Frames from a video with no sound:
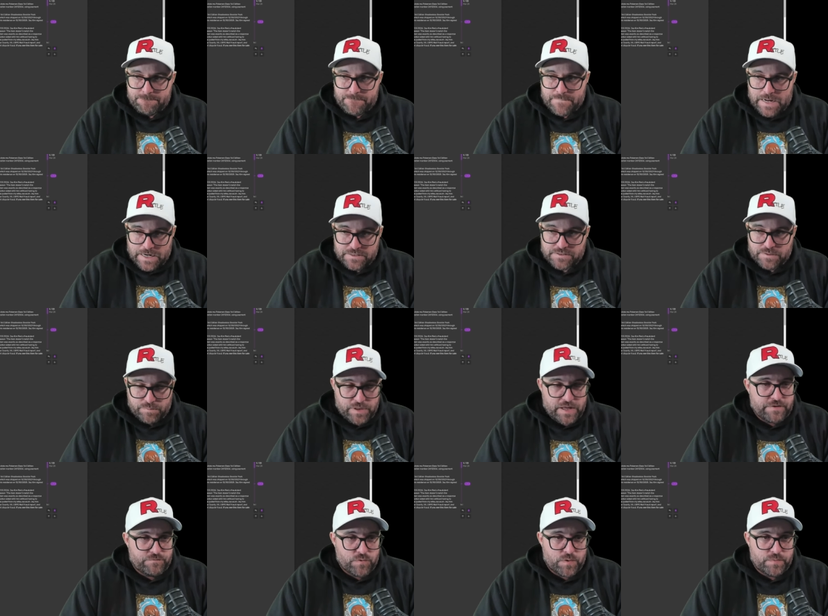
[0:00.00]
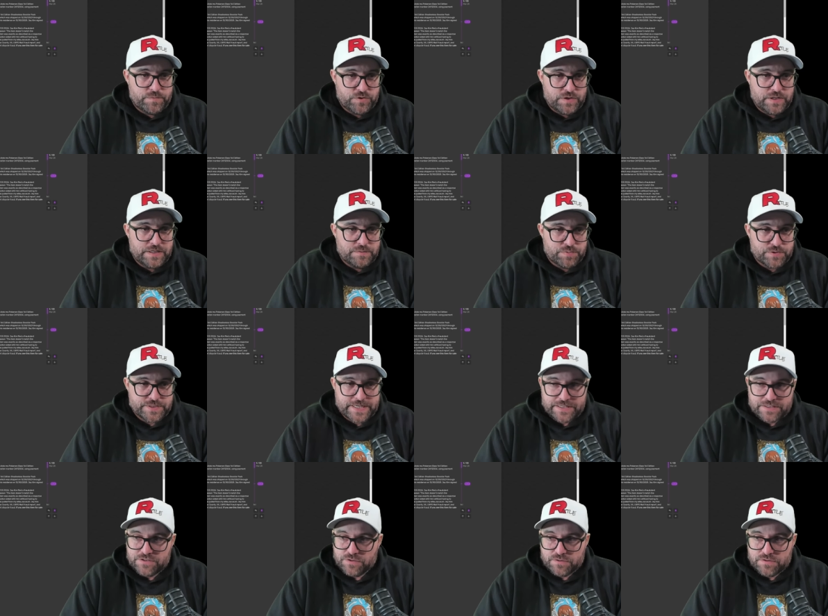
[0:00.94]
as the platform, you need to
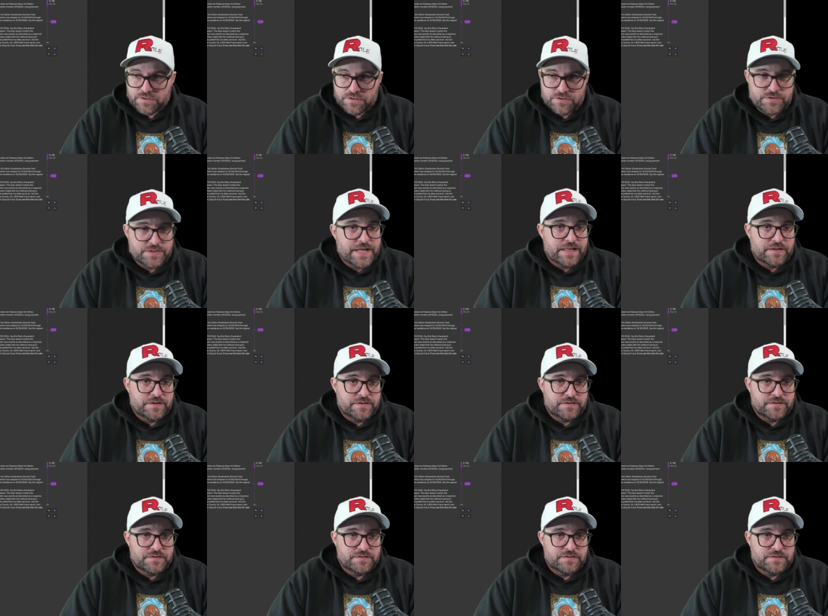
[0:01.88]
protect your seller.